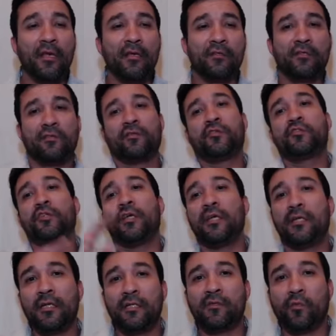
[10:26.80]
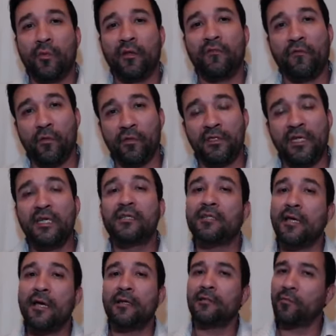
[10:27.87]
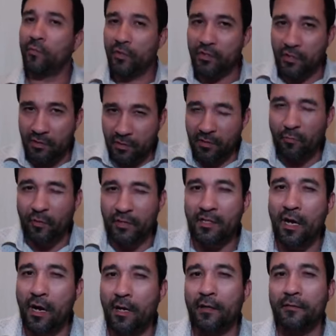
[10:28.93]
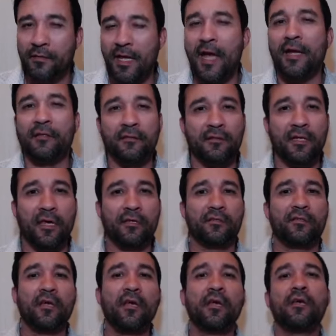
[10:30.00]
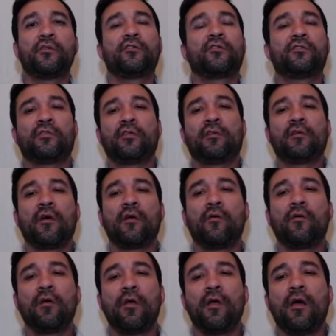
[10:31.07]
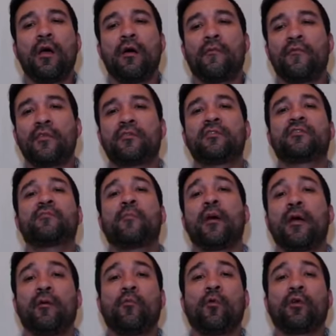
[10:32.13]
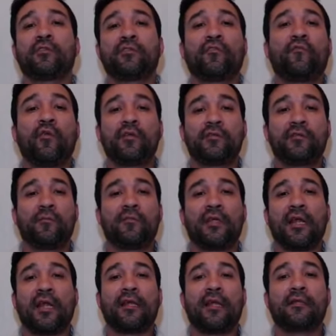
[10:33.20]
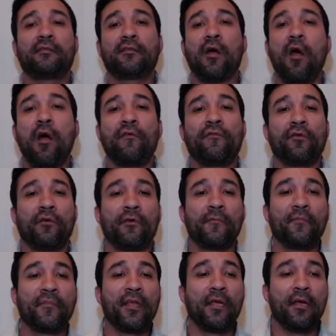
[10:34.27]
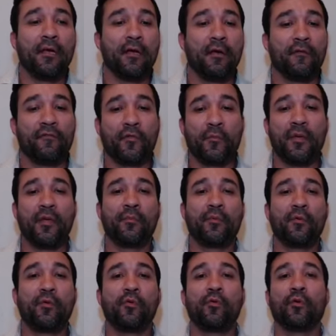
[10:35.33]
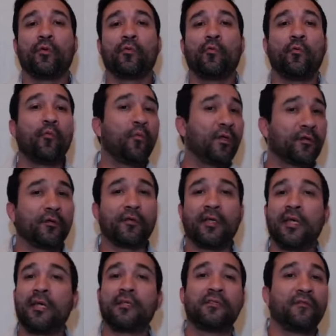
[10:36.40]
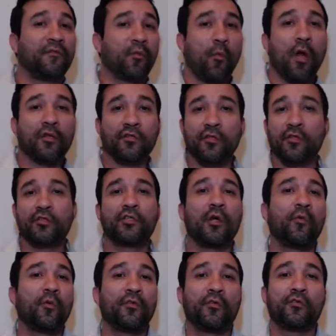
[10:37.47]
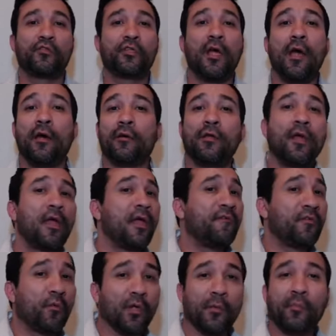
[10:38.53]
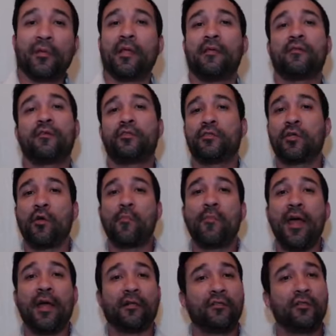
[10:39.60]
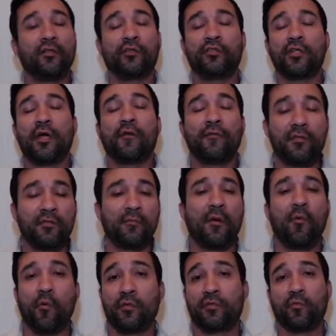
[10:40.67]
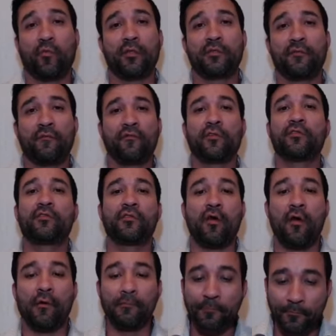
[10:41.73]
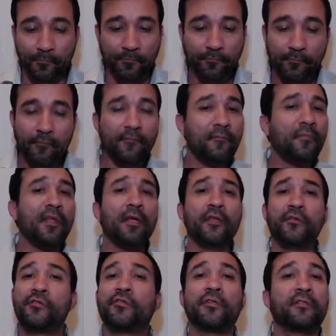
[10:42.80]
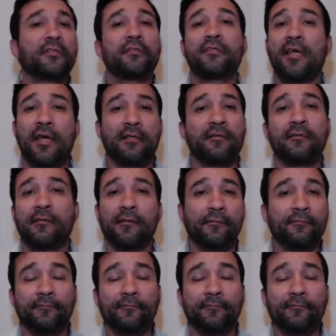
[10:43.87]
to the GED 2014 test, which is the retired TAKS test, just so you know. Uh, this is my words of wisdom that I'd like to offer uh, for people who are with their kids. If you're watching the show with your child, if you want to play this show back to your child, these are my words of wisdom for the STAAR. It's just a test,